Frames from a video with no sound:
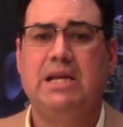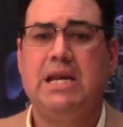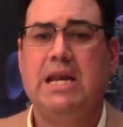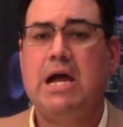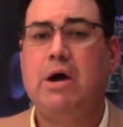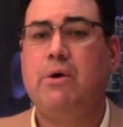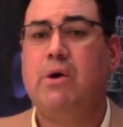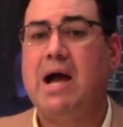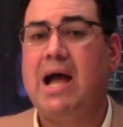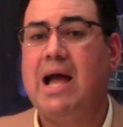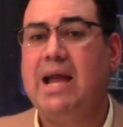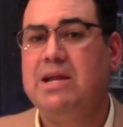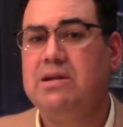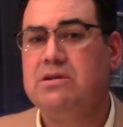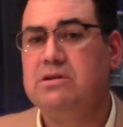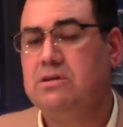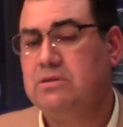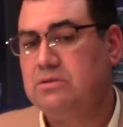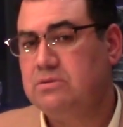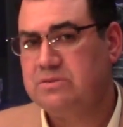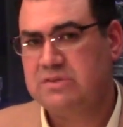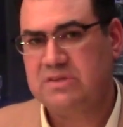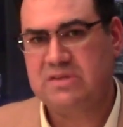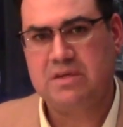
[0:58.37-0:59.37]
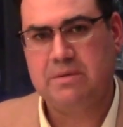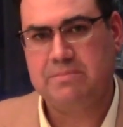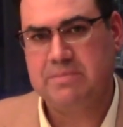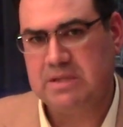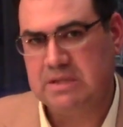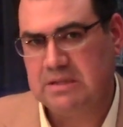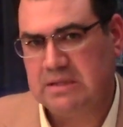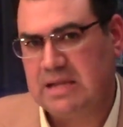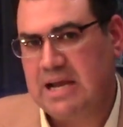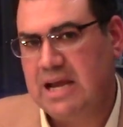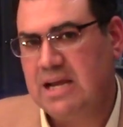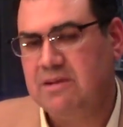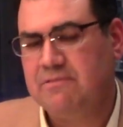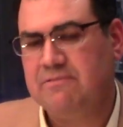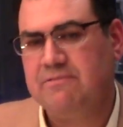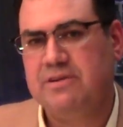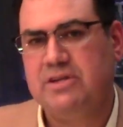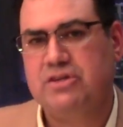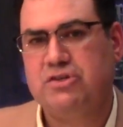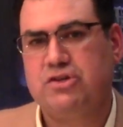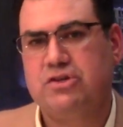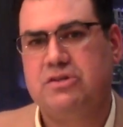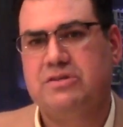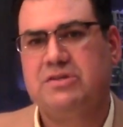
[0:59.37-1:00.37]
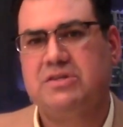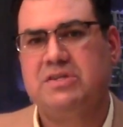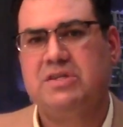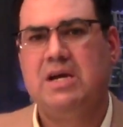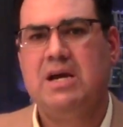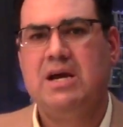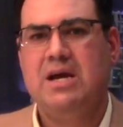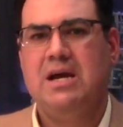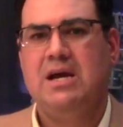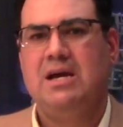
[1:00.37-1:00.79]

Now I know some of the lighting fixtures